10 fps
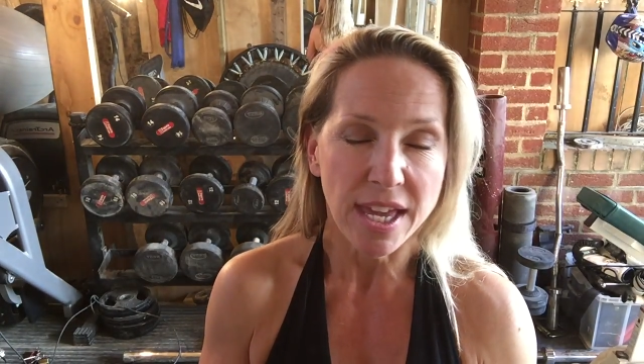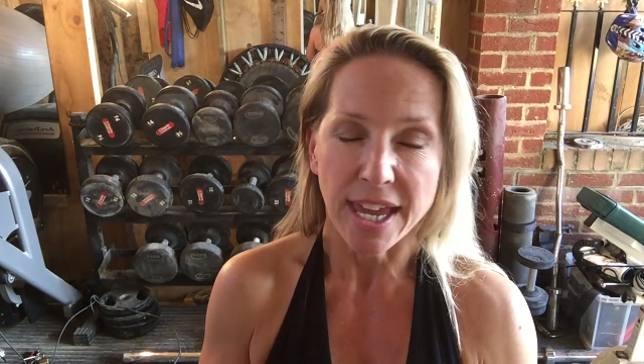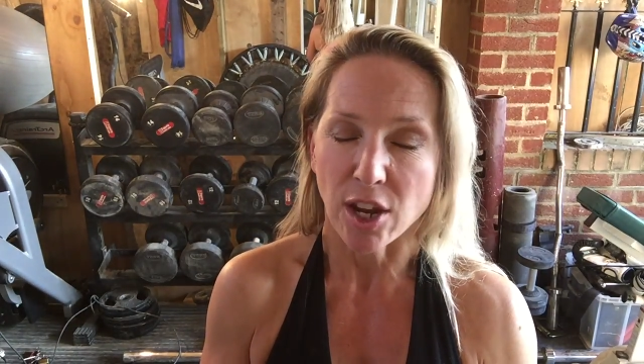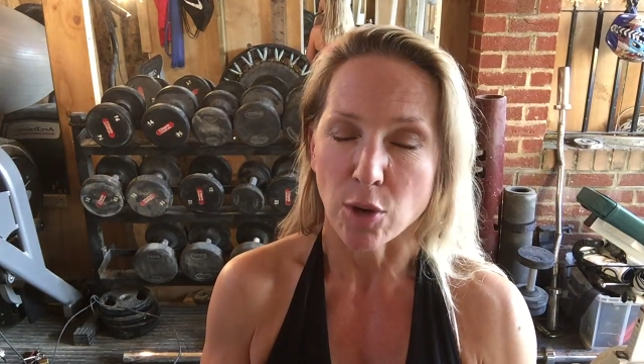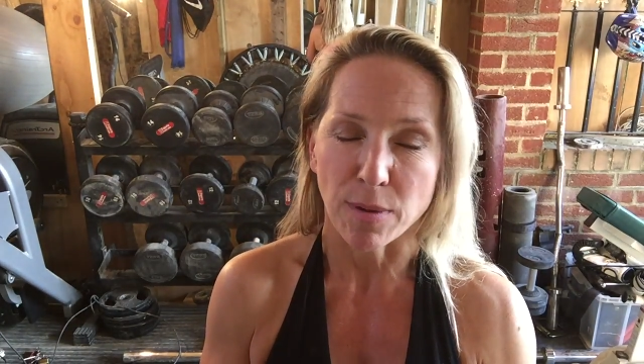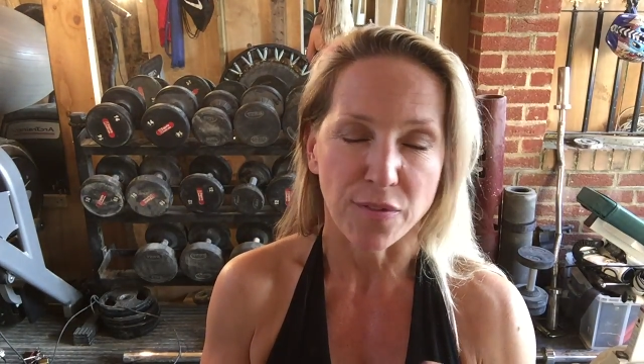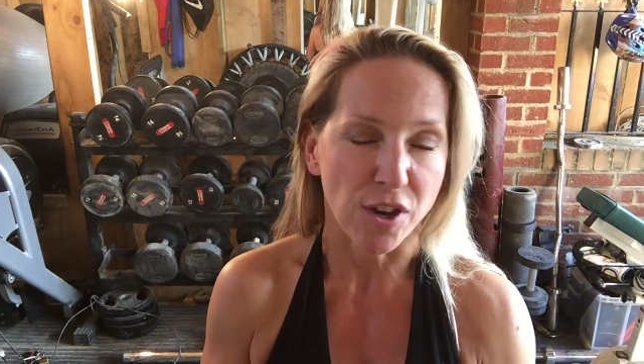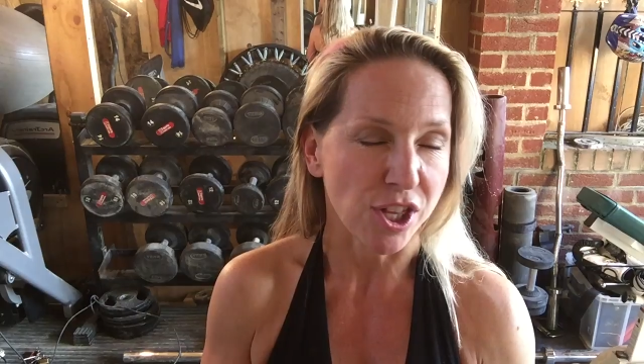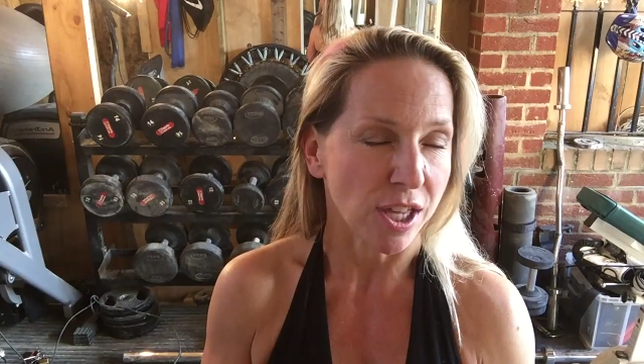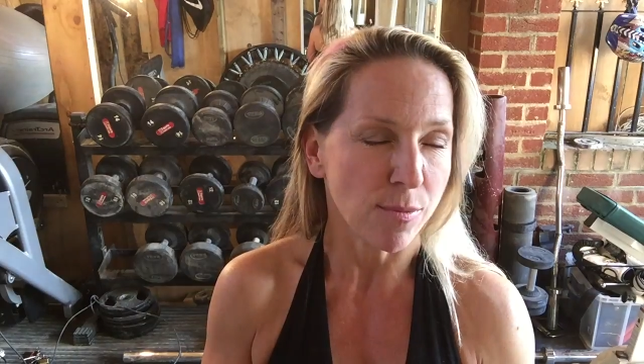It could be
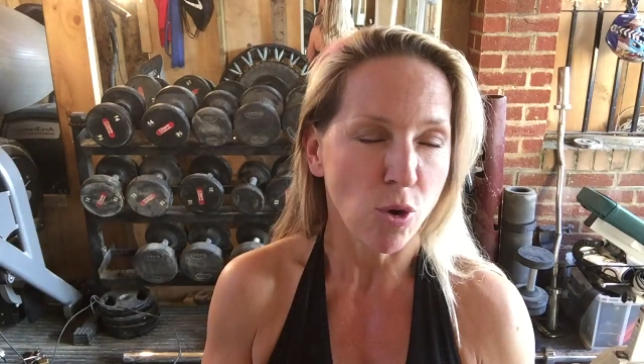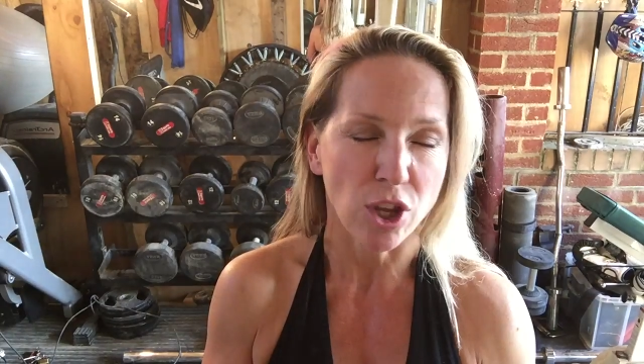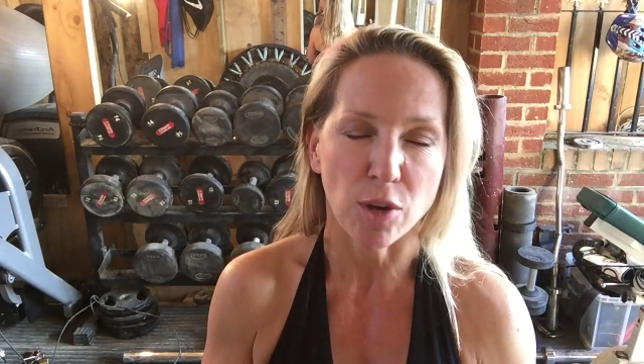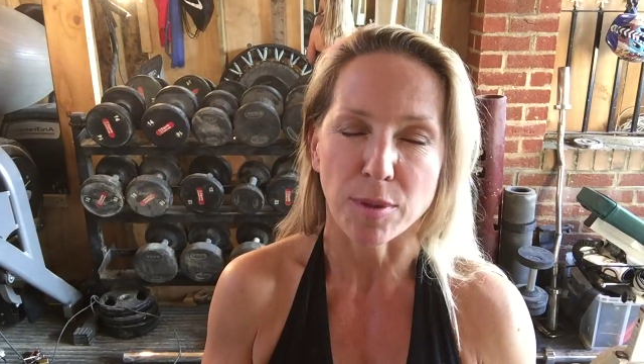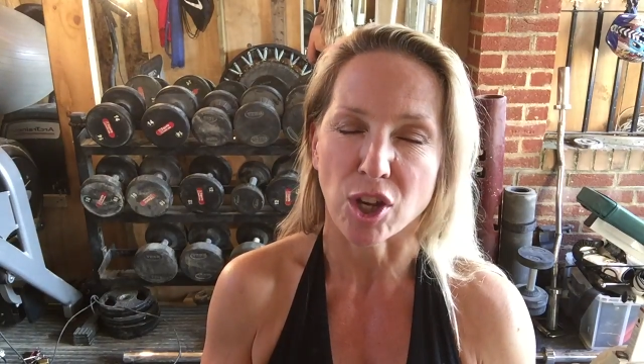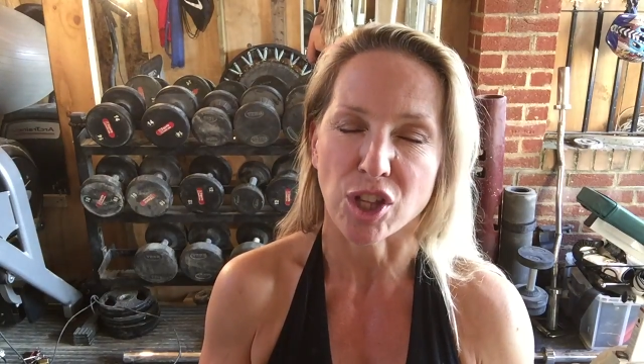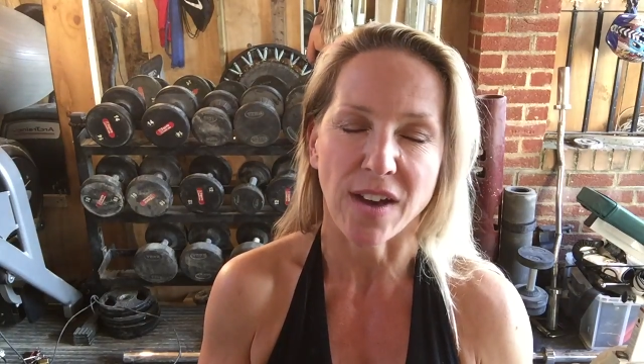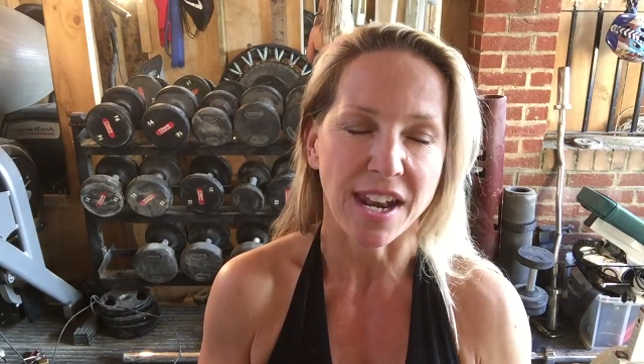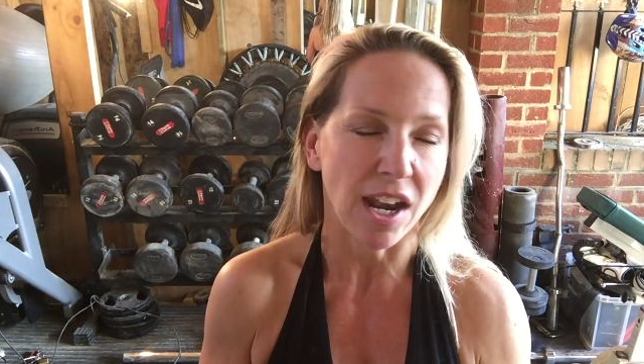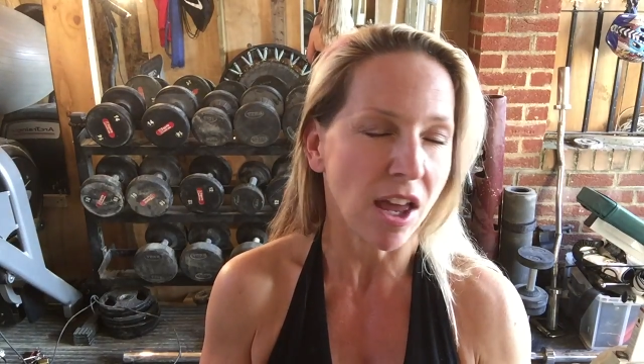first thing in the morning, it could be because you
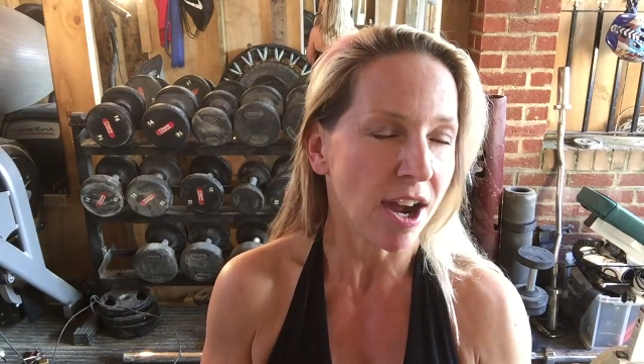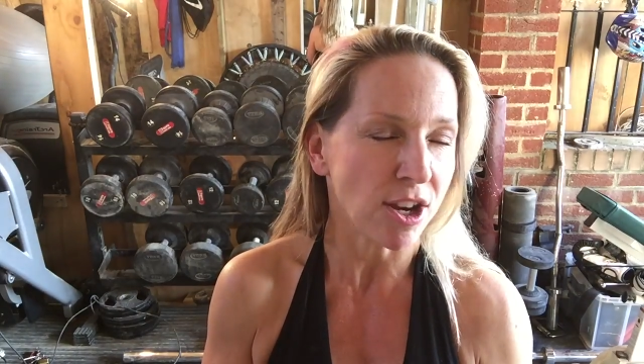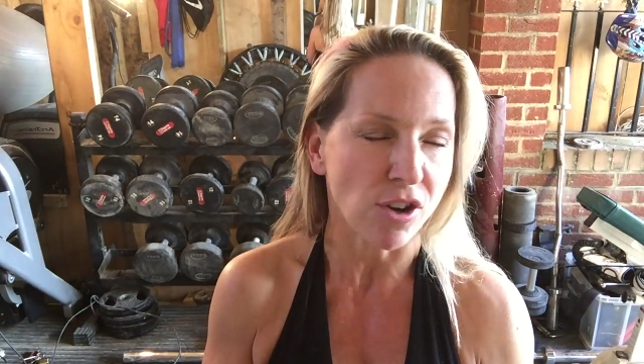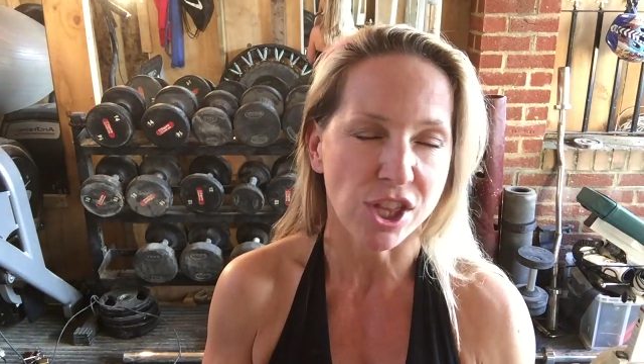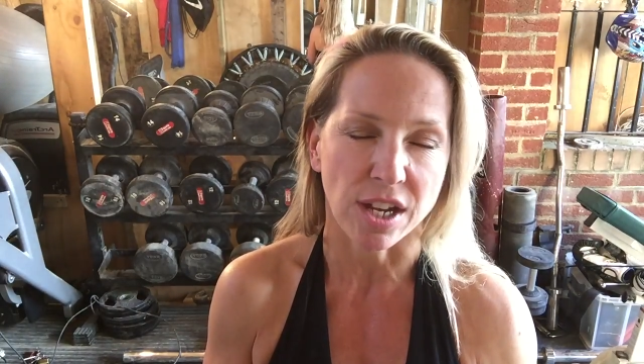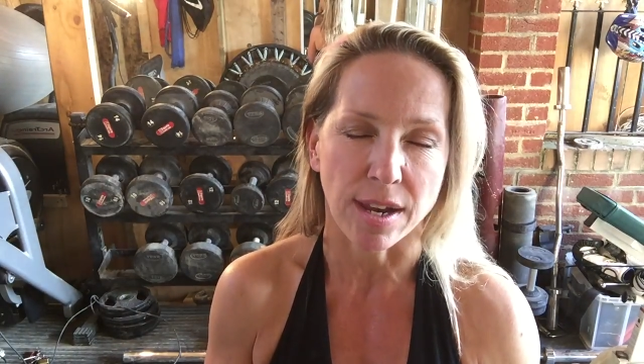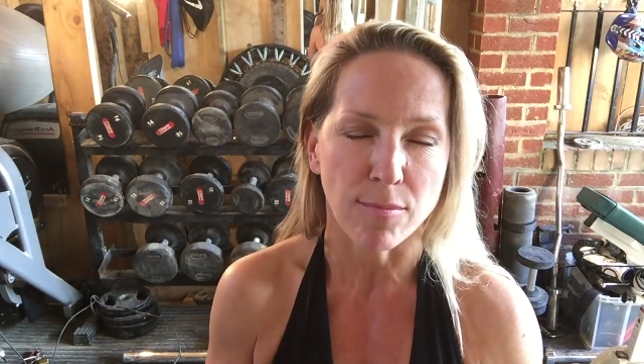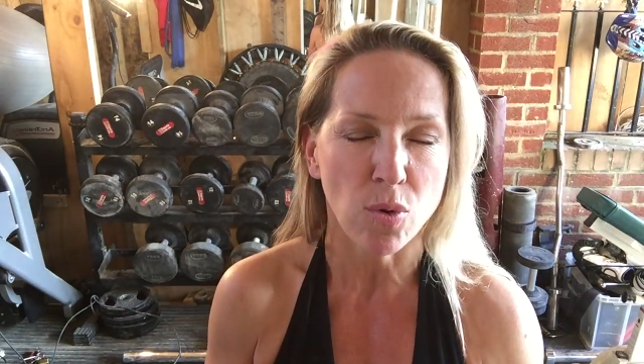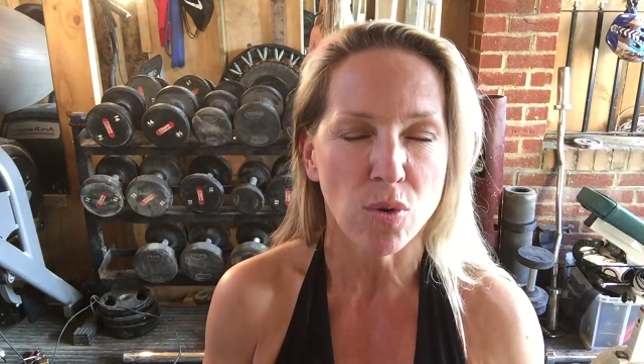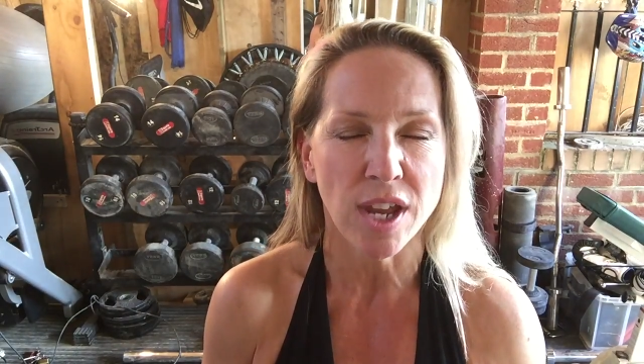had a line on a Sunday
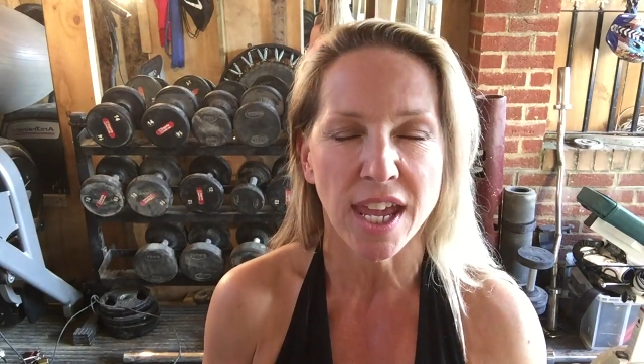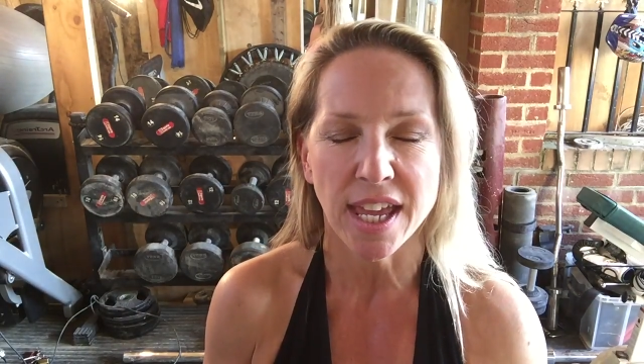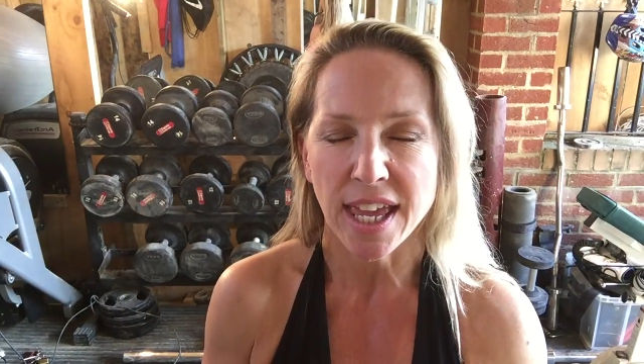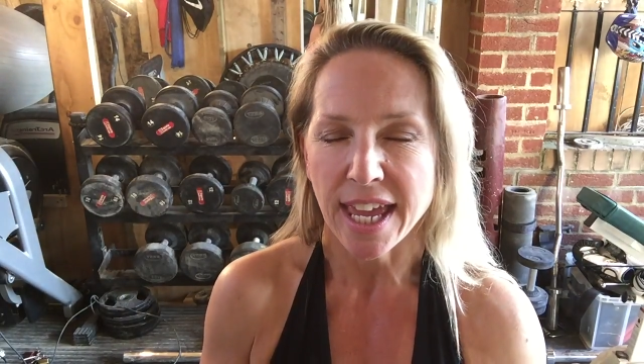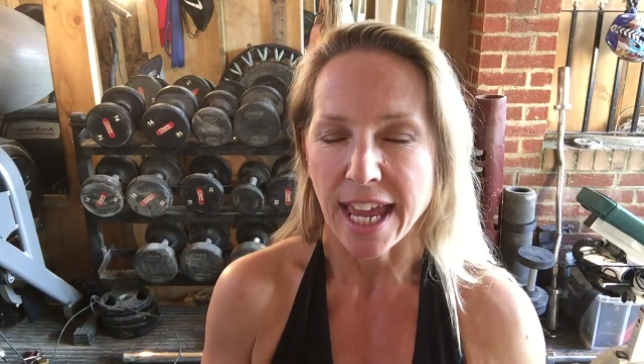morning,